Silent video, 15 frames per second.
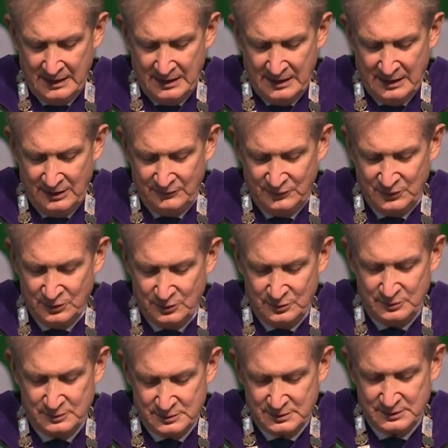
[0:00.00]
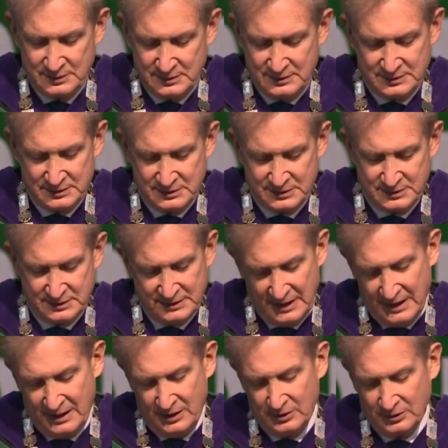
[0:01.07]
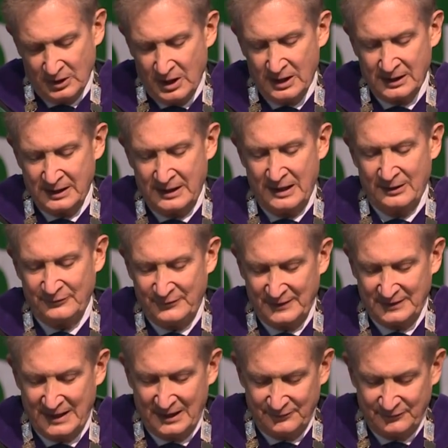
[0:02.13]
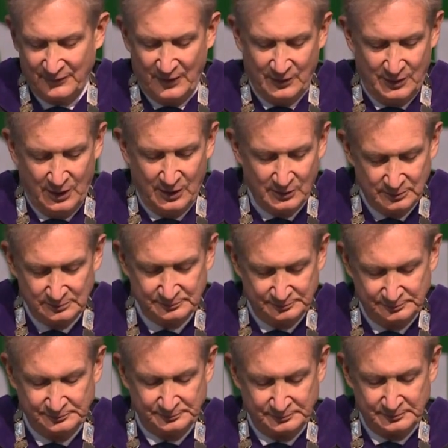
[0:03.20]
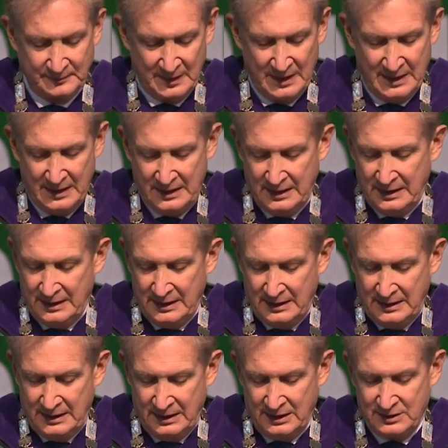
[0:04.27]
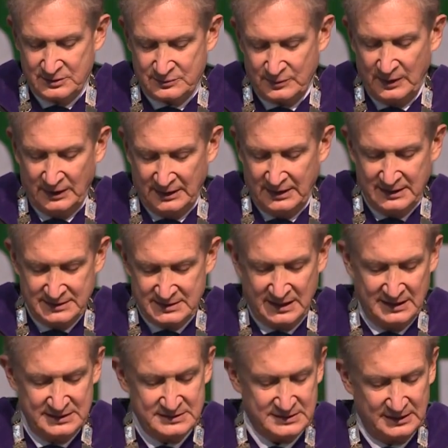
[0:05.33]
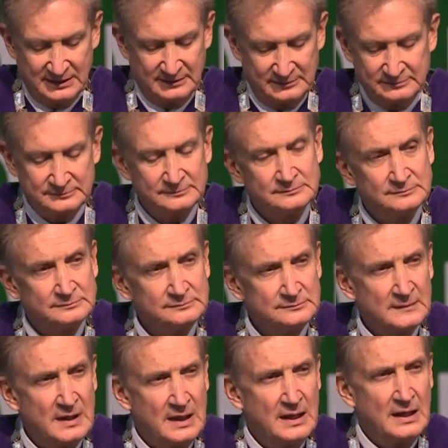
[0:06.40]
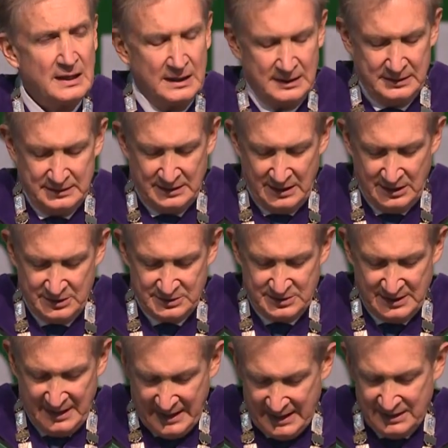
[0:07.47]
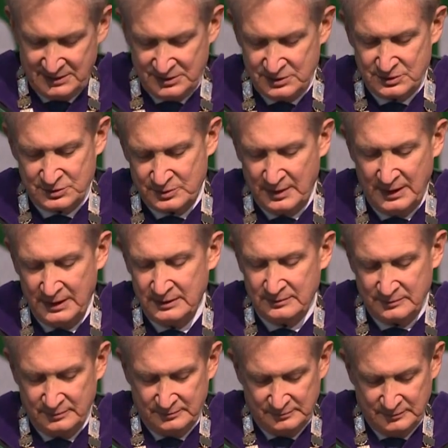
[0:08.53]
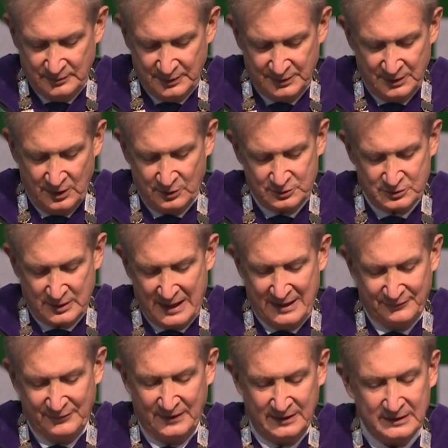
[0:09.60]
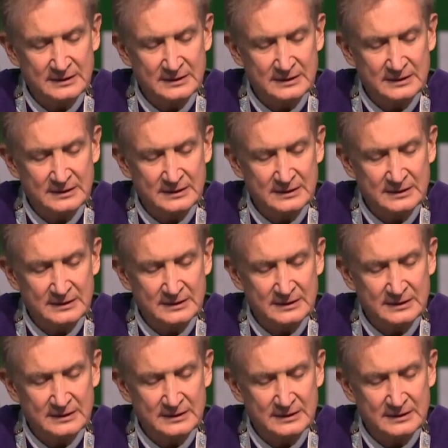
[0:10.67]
If you stare long enough at that photo, it is really enticing. There's Nahanton Street with no traffic.